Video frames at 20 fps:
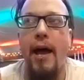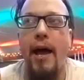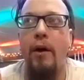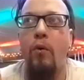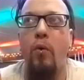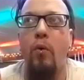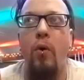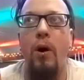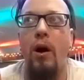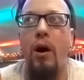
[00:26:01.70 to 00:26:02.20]

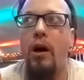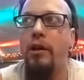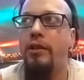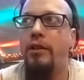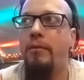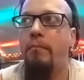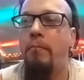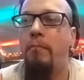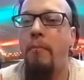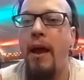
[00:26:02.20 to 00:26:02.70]

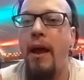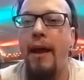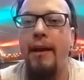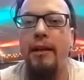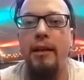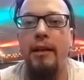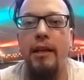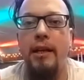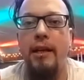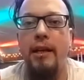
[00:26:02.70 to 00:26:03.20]
worked
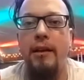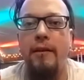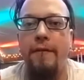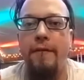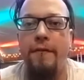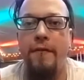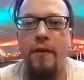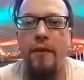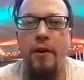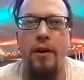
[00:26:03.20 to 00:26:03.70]
mainly
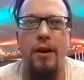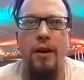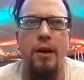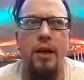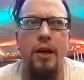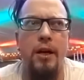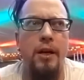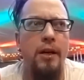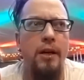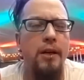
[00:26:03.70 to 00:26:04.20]

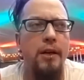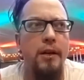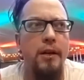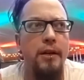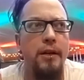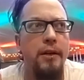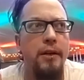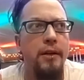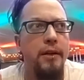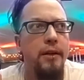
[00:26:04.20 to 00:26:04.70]
for
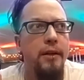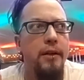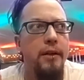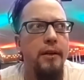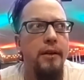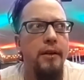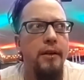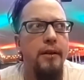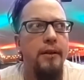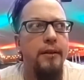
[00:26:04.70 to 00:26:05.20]

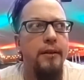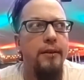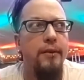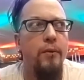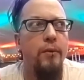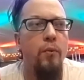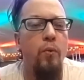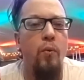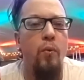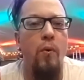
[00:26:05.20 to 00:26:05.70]

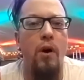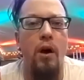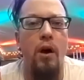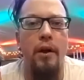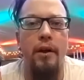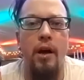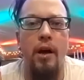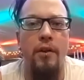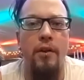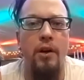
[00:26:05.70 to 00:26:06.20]

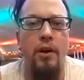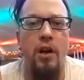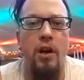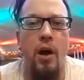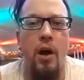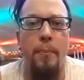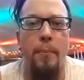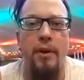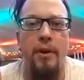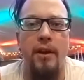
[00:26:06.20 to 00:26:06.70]
one other
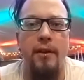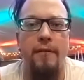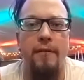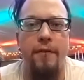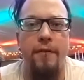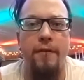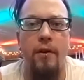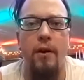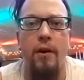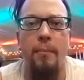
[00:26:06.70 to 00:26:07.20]
company
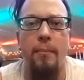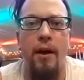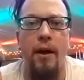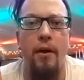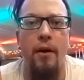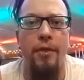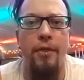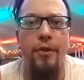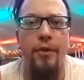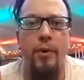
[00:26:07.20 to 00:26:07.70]
for
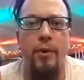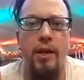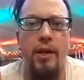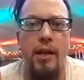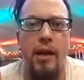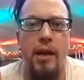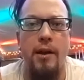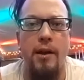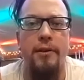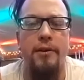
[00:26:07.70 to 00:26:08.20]
about 3
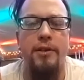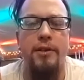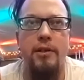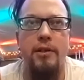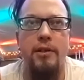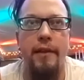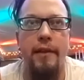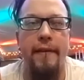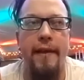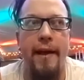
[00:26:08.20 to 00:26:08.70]

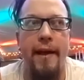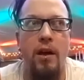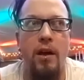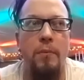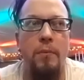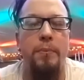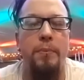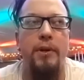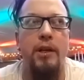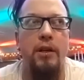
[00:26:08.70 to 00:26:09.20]
years. Then that
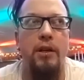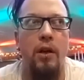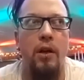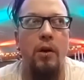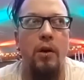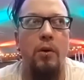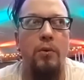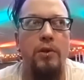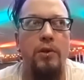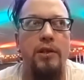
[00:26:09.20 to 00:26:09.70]
company
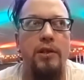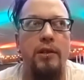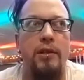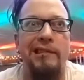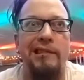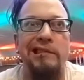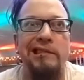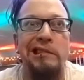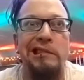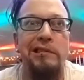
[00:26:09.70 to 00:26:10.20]
closed,
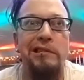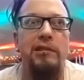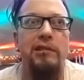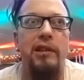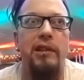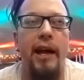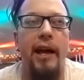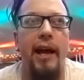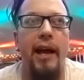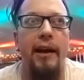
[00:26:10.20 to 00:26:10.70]

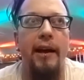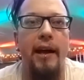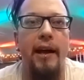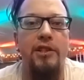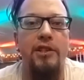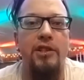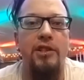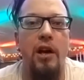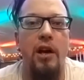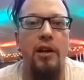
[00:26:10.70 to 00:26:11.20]
and I
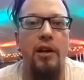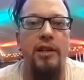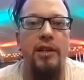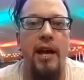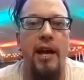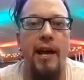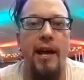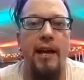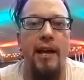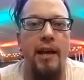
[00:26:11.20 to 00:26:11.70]
started
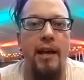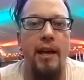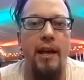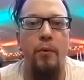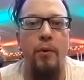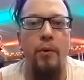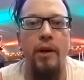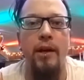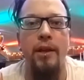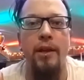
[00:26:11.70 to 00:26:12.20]
tagging it
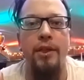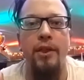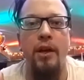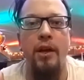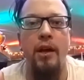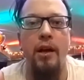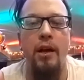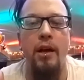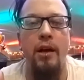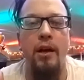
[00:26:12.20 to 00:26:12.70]
with
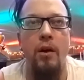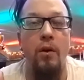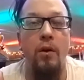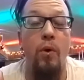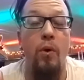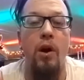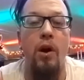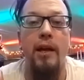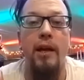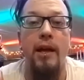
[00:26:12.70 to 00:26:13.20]
or
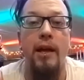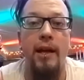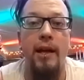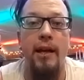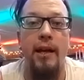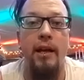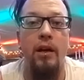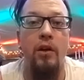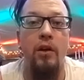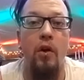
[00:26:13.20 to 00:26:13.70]
working
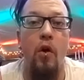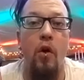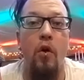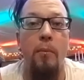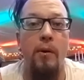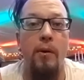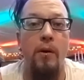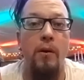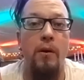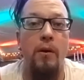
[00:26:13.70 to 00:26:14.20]
in
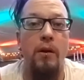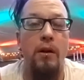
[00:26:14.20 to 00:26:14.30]
global